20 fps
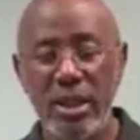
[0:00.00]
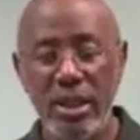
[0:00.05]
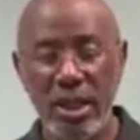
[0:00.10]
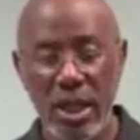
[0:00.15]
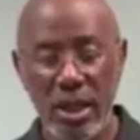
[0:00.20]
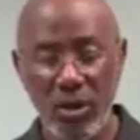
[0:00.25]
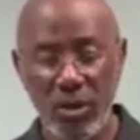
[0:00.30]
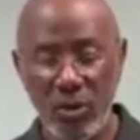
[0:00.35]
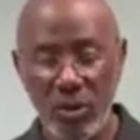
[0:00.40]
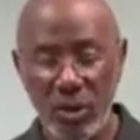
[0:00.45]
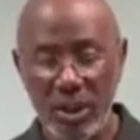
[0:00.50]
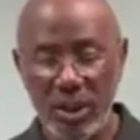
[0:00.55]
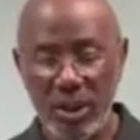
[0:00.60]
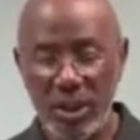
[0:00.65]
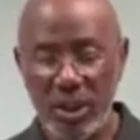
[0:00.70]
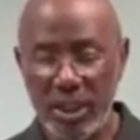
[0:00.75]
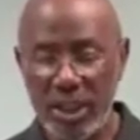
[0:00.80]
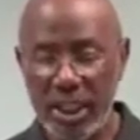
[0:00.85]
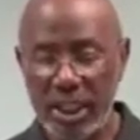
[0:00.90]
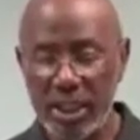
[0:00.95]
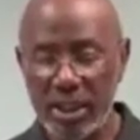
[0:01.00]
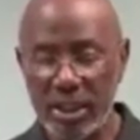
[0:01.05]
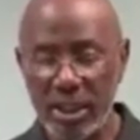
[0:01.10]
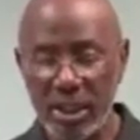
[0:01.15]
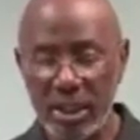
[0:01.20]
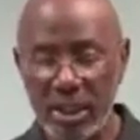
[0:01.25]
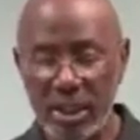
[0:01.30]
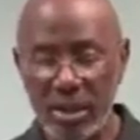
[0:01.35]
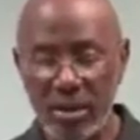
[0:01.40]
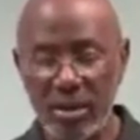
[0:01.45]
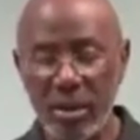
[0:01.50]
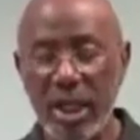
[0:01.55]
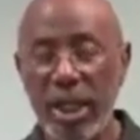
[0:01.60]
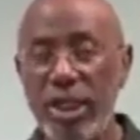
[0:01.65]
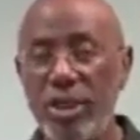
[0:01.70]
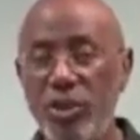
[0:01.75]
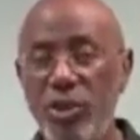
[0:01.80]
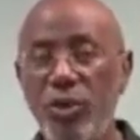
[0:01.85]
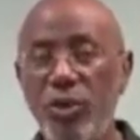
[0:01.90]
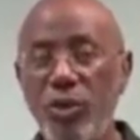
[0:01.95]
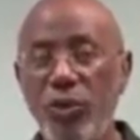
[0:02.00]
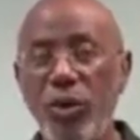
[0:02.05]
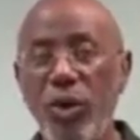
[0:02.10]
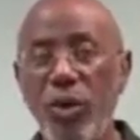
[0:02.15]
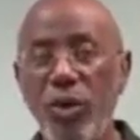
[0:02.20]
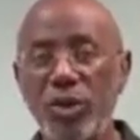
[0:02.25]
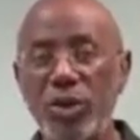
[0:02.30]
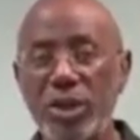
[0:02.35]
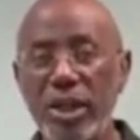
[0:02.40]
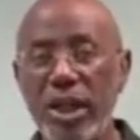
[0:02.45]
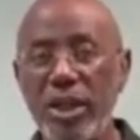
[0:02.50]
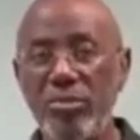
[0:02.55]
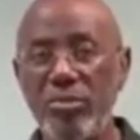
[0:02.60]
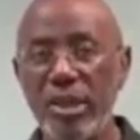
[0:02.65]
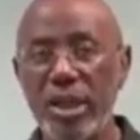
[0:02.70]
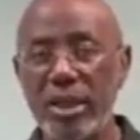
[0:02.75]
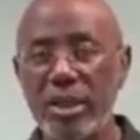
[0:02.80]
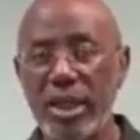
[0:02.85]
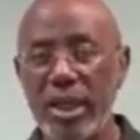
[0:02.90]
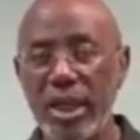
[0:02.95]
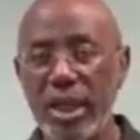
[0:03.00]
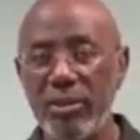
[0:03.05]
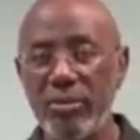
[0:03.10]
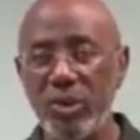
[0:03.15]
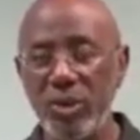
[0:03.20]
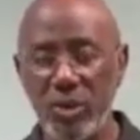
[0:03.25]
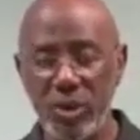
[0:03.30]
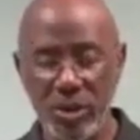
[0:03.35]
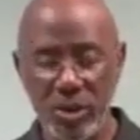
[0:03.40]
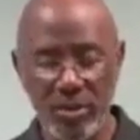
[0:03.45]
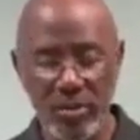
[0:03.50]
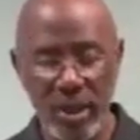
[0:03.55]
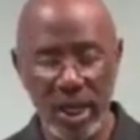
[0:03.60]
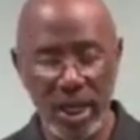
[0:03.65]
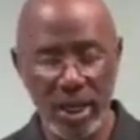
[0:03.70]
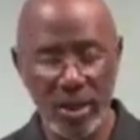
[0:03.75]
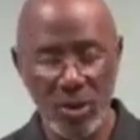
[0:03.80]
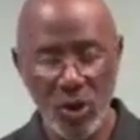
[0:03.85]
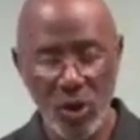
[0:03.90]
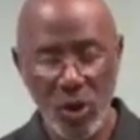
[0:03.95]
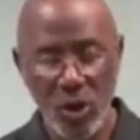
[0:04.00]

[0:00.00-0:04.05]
Now, this is a twofold statement that I'm going to make.